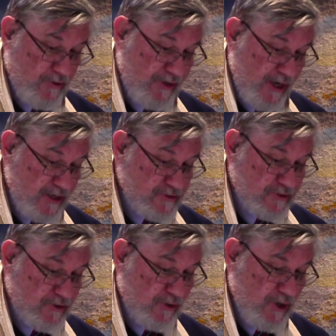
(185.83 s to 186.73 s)
our
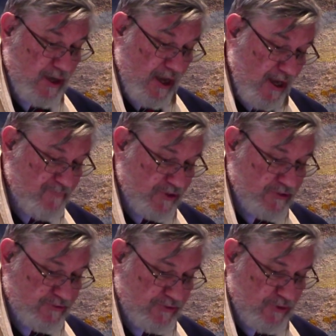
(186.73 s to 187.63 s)
national
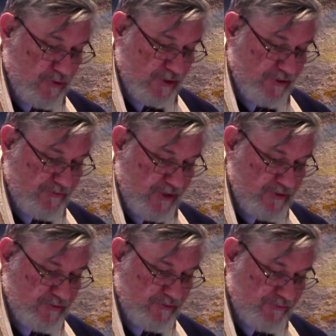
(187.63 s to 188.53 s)
advocacy
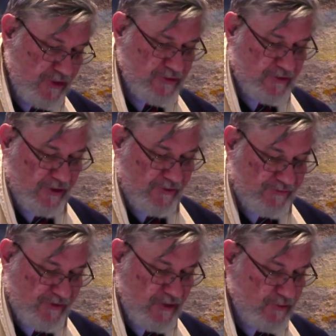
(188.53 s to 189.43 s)
organization, CIJA,
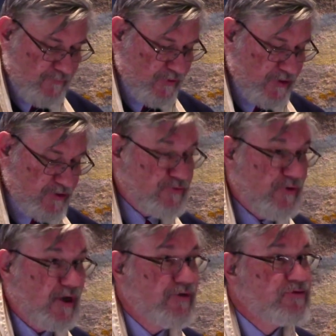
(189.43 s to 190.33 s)
the Center for
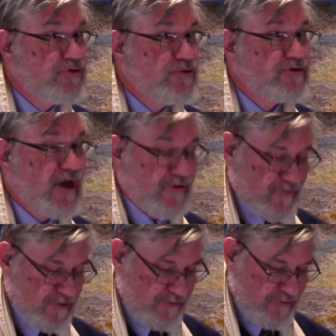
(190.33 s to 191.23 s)
Israel and Jewish
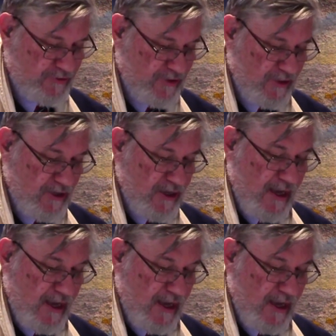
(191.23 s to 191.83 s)
Advocacy,